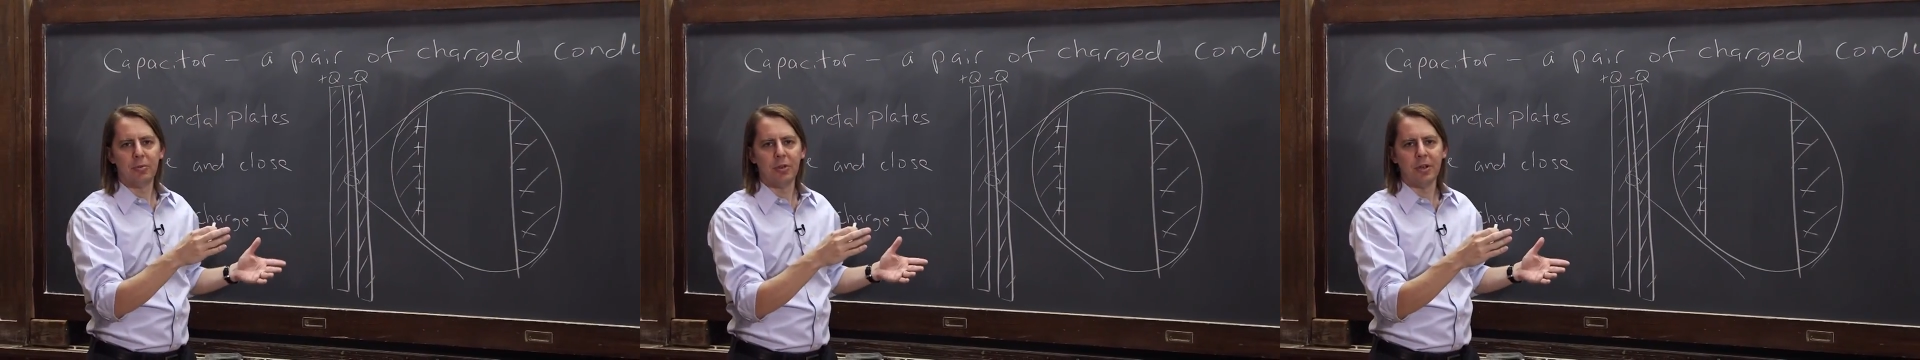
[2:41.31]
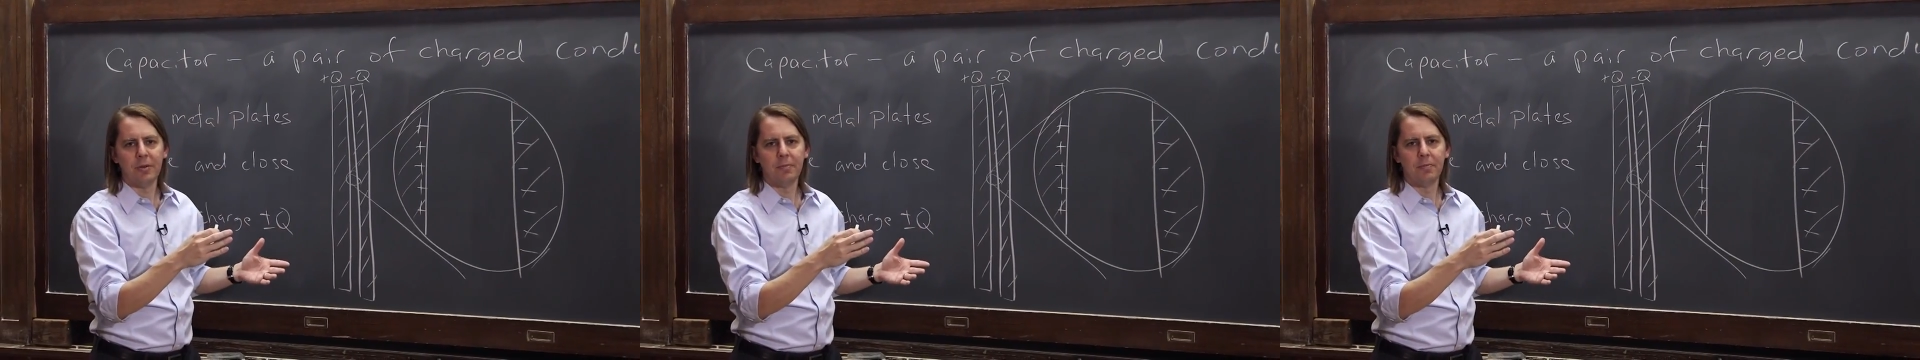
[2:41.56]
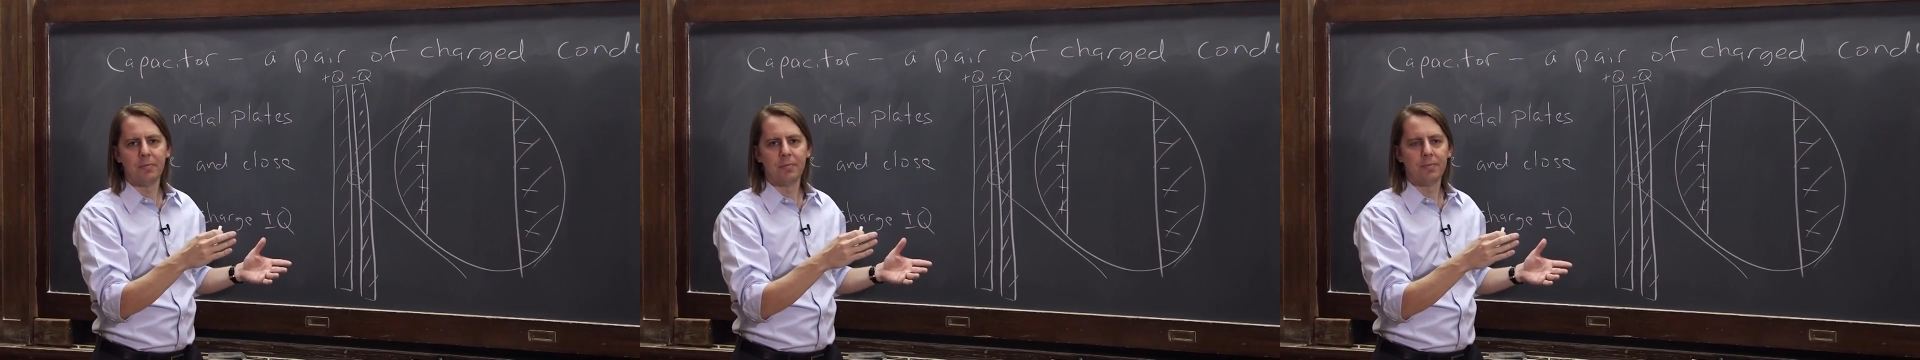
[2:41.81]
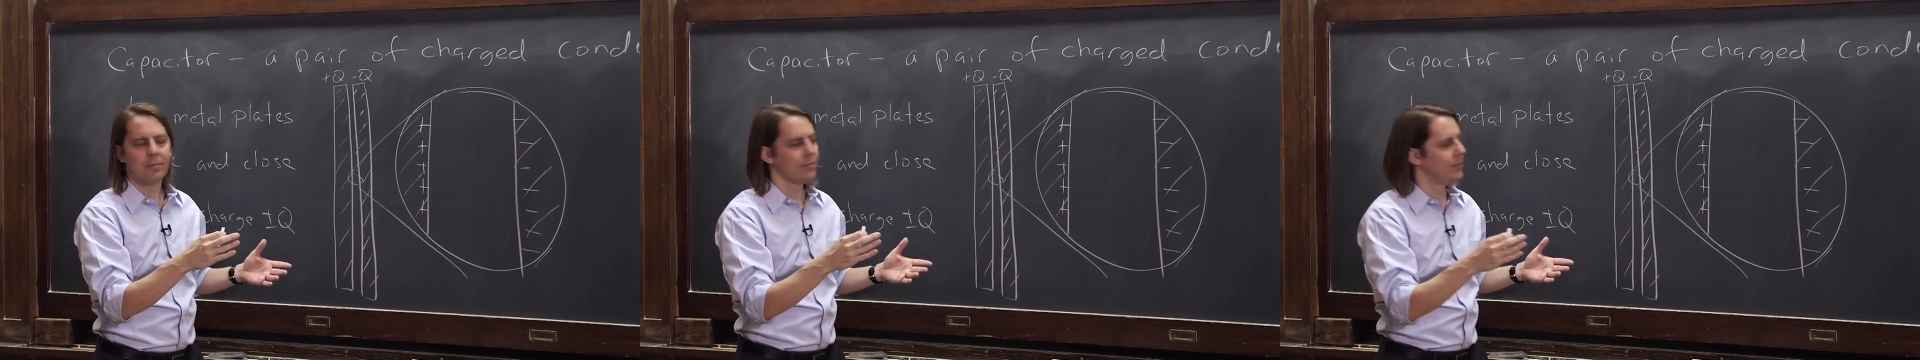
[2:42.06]
plane.
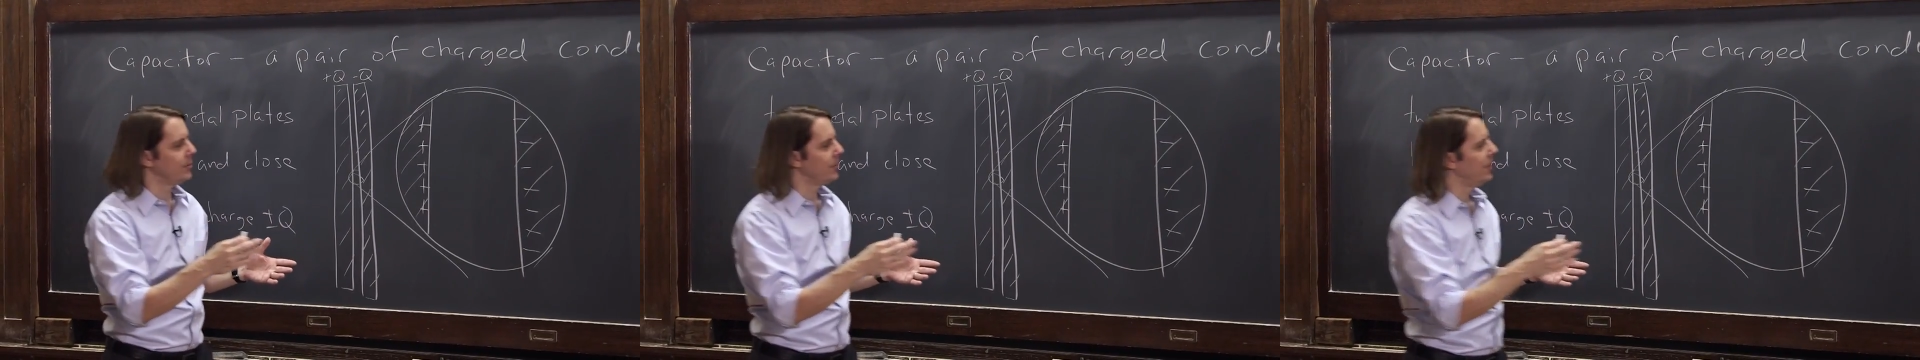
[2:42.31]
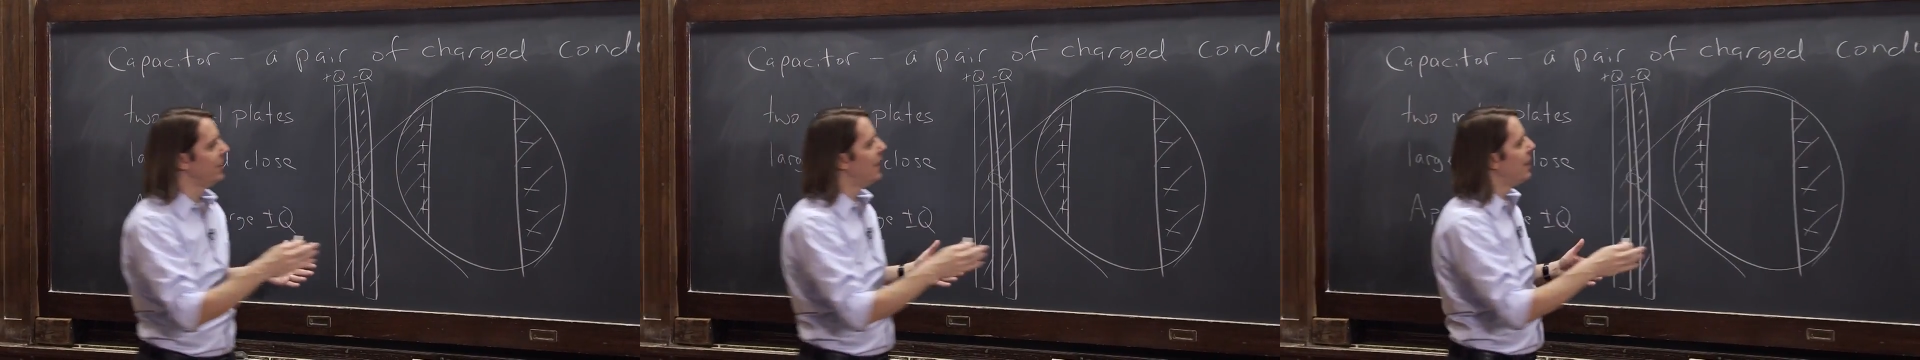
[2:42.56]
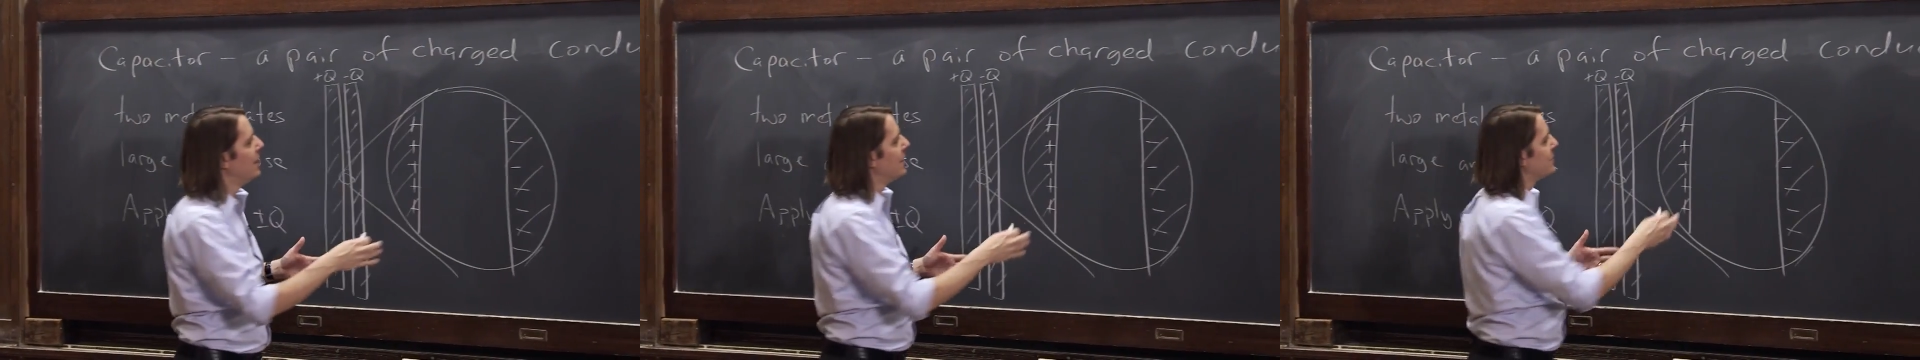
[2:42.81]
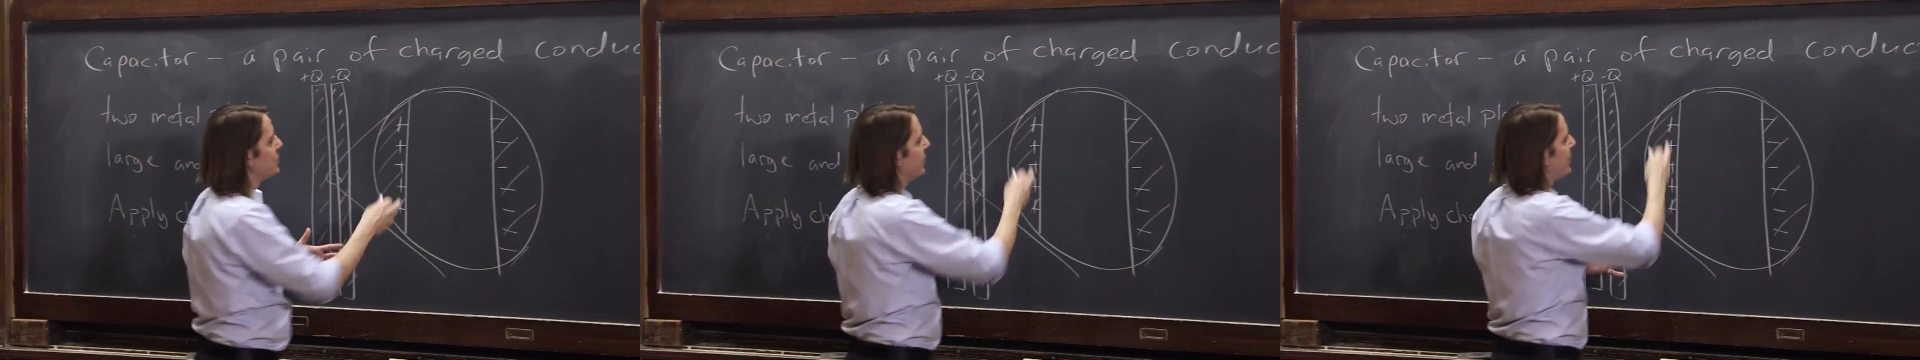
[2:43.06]
Okay? So if